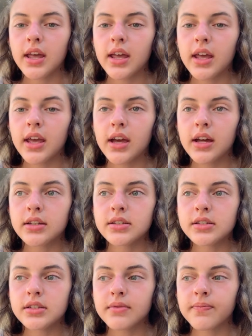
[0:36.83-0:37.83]

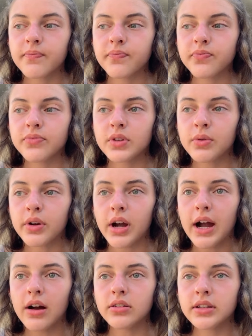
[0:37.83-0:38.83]
and we were
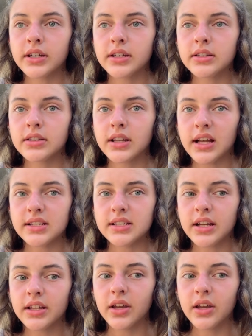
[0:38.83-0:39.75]
out late last night,